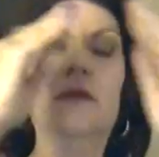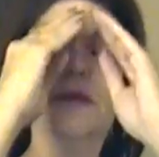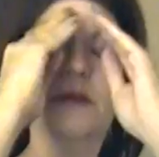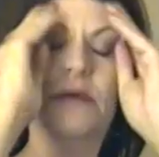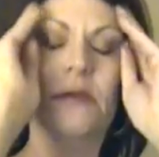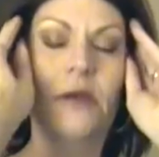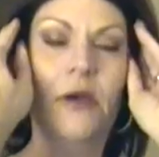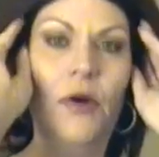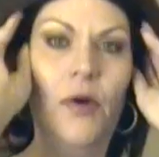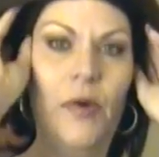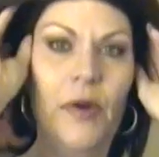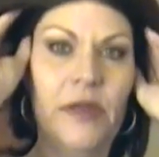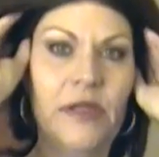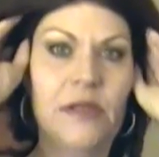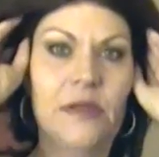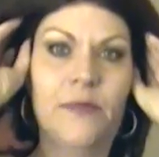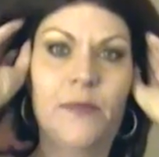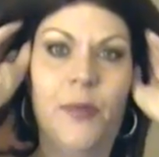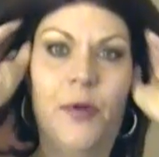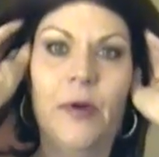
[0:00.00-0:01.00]
so
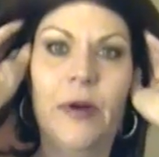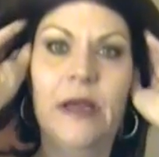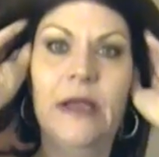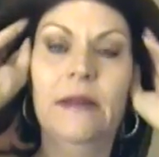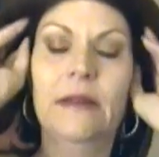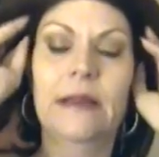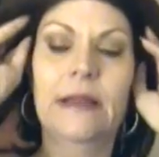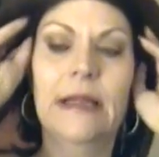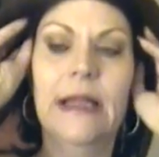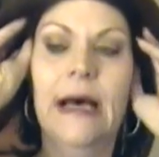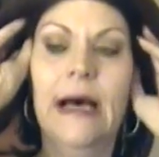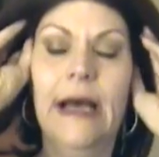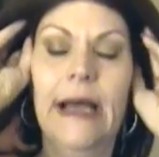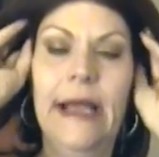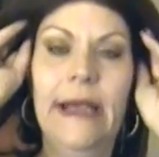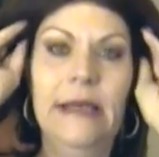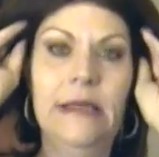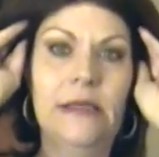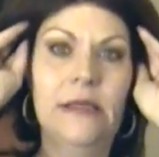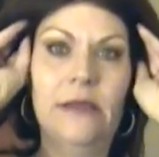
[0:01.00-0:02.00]
it's pretty
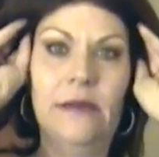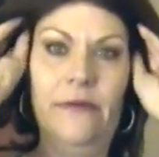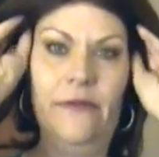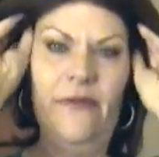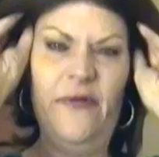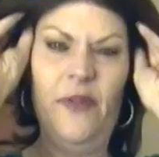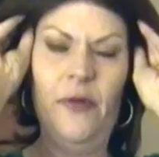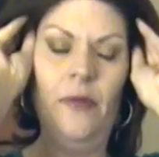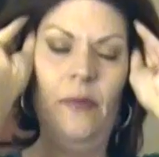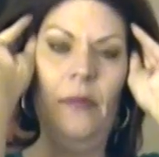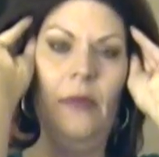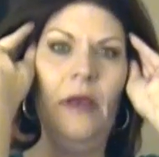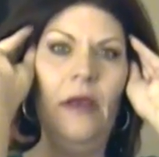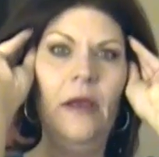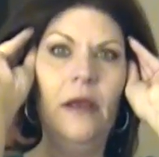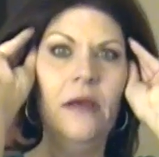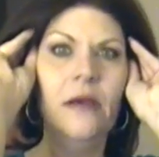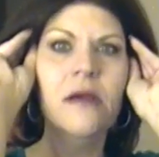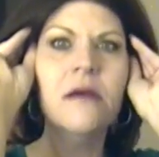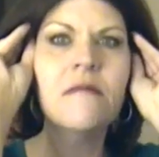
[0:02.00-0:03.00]
light for
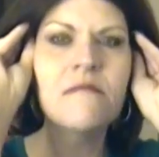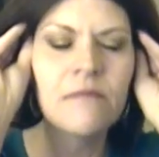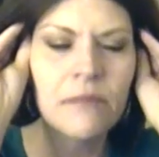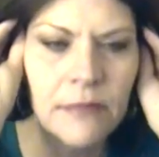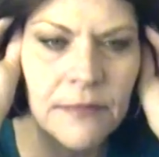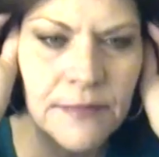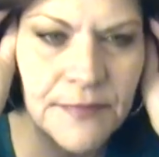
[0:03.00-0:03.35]
me.